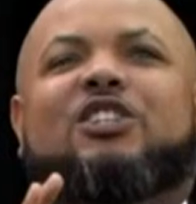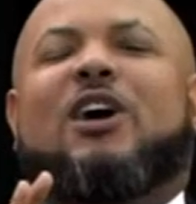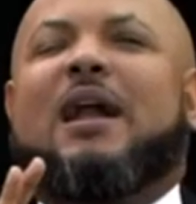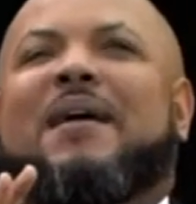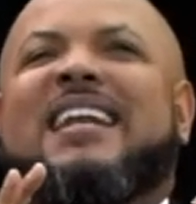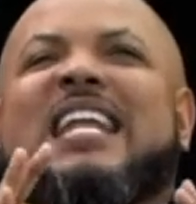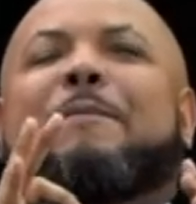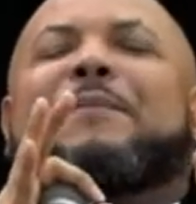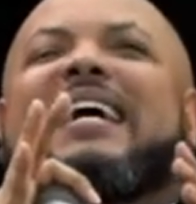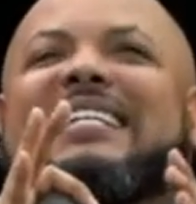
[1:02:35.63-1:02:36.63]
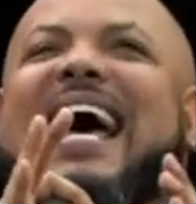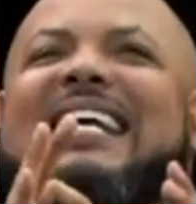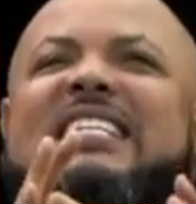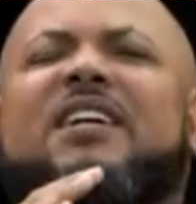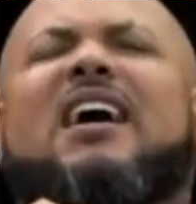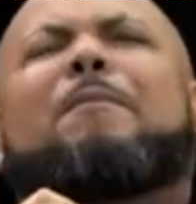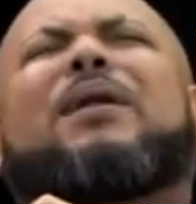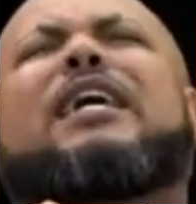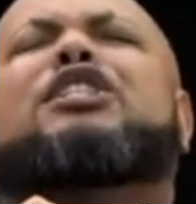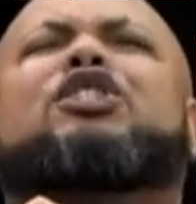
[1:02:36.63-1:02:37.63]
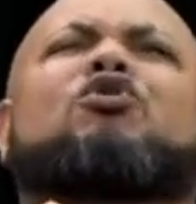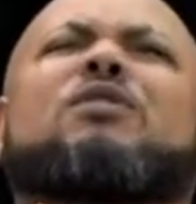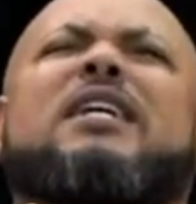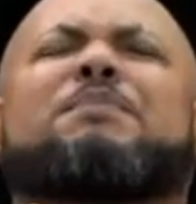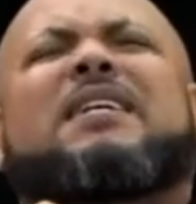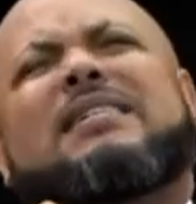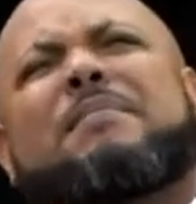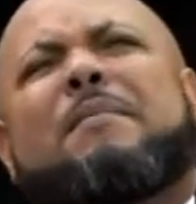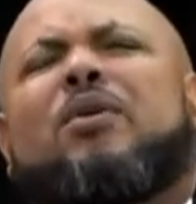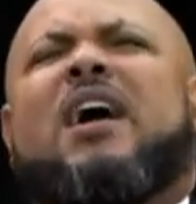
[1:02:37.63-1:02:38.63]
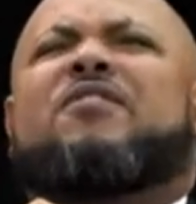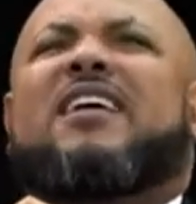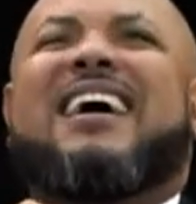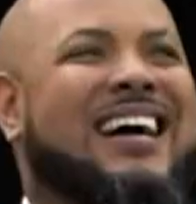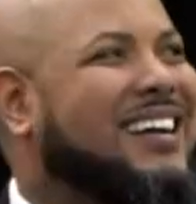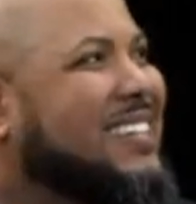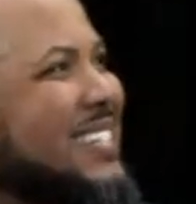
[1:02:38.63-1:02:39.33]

trying to manipulate the activity. God, please do this because I've been praying for that. God